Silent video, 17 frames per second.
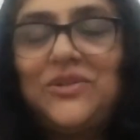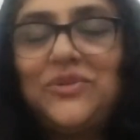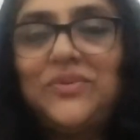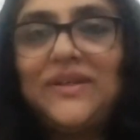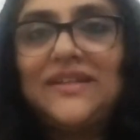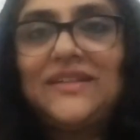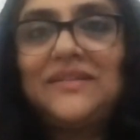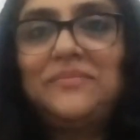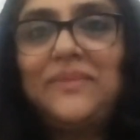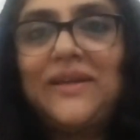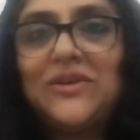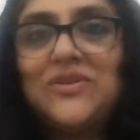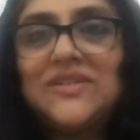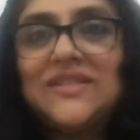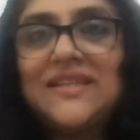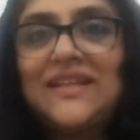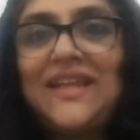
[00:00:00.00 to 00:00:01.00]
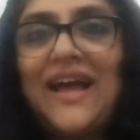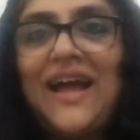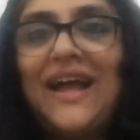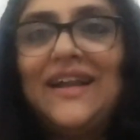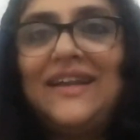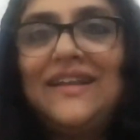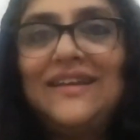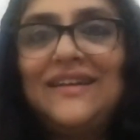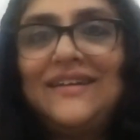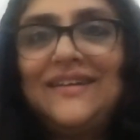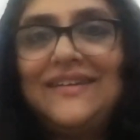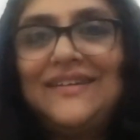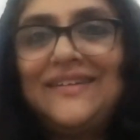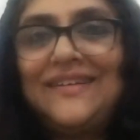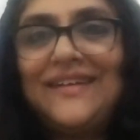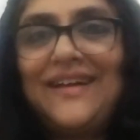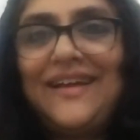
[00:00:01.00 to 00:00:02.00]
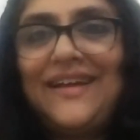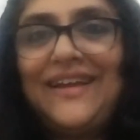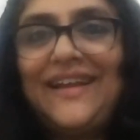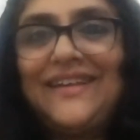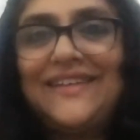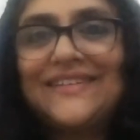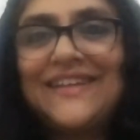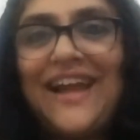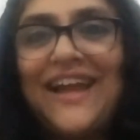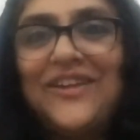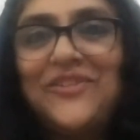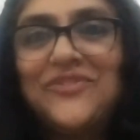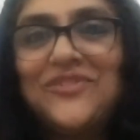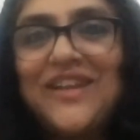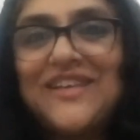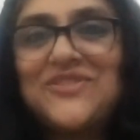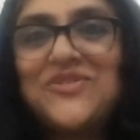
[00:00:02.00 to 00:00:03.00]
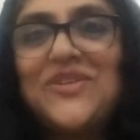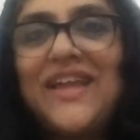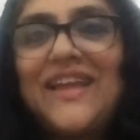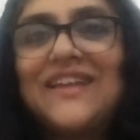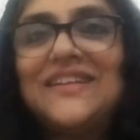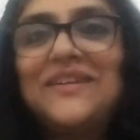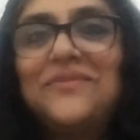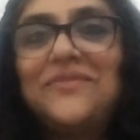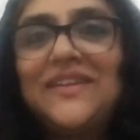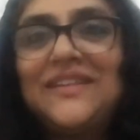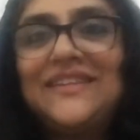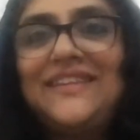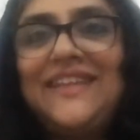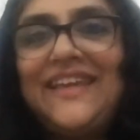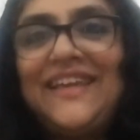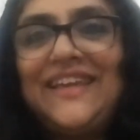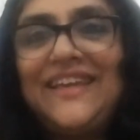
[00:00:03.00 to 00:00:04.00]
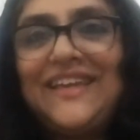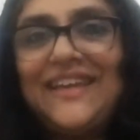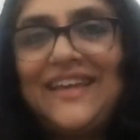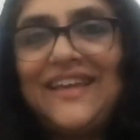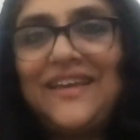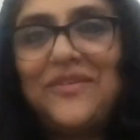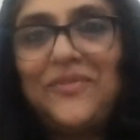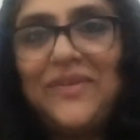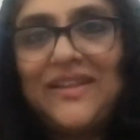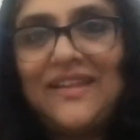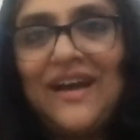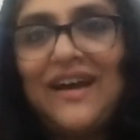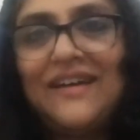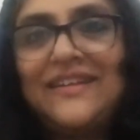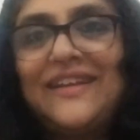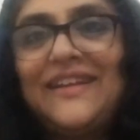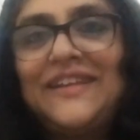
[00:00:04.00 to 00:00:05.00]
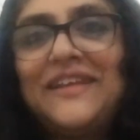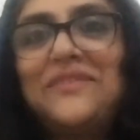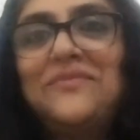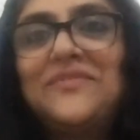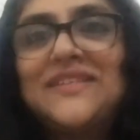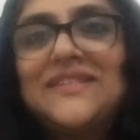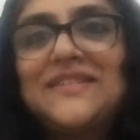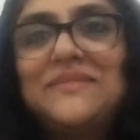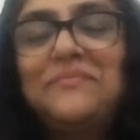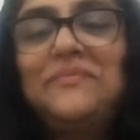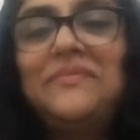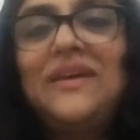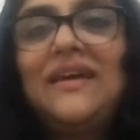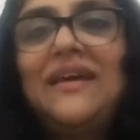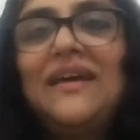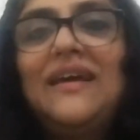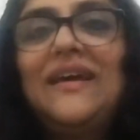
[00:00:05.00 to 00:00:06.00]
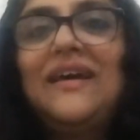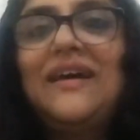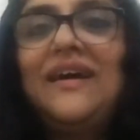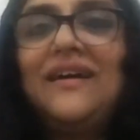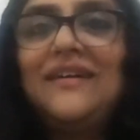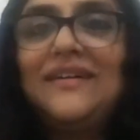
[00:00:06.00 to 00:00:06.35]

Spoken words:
to it because it kind of resonated with our Indian wisdom.